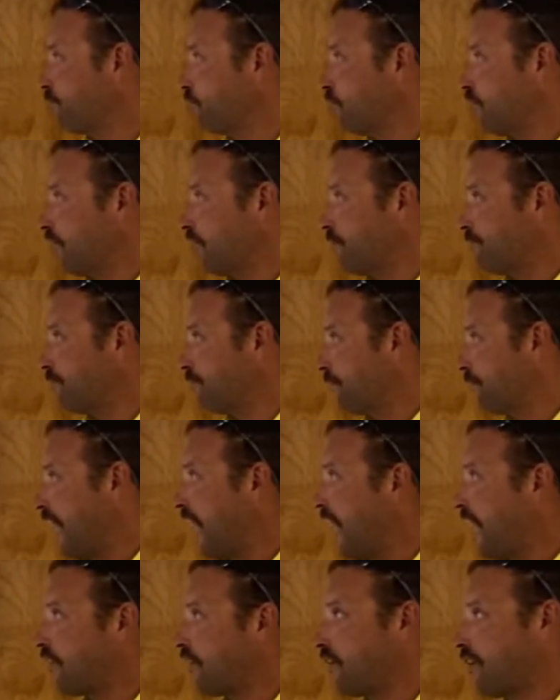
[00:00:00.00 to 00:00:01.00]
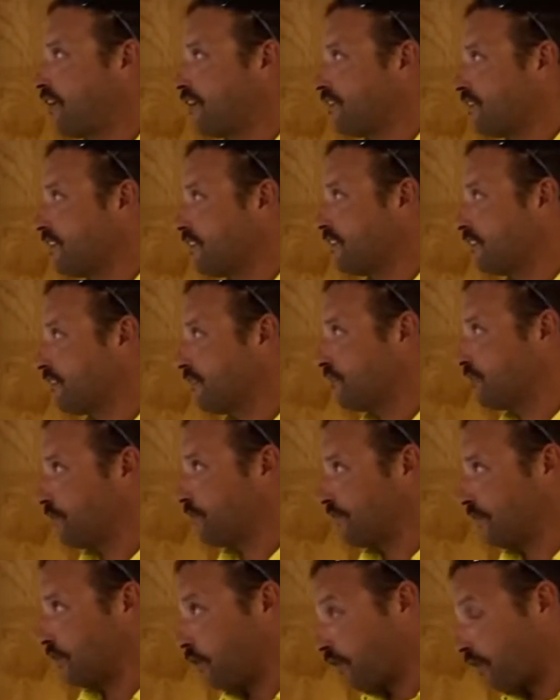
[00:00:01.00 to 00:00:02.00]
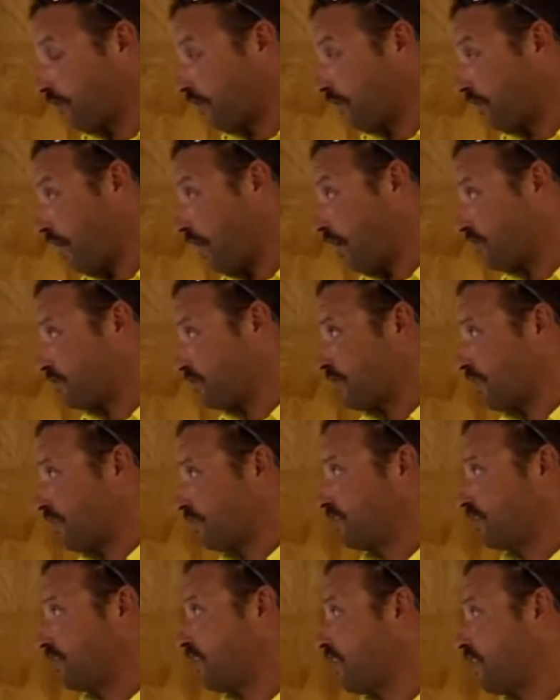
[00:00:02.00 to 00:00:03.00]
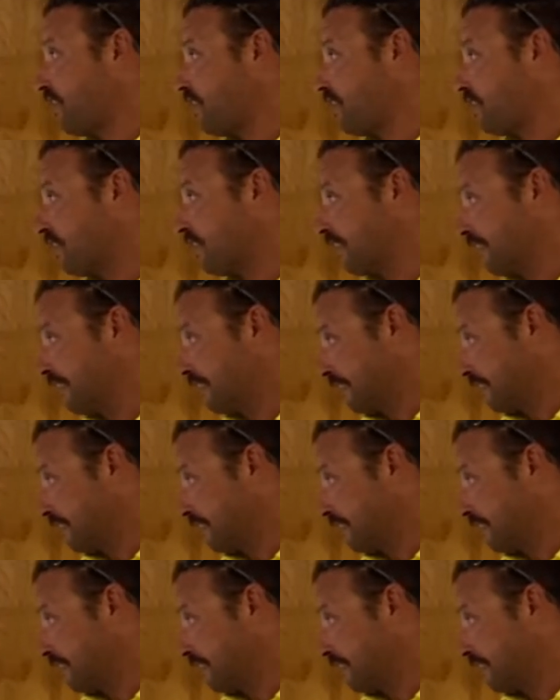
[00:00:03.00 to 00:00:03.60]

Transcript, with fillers: from the high crossings to where the guard structures are,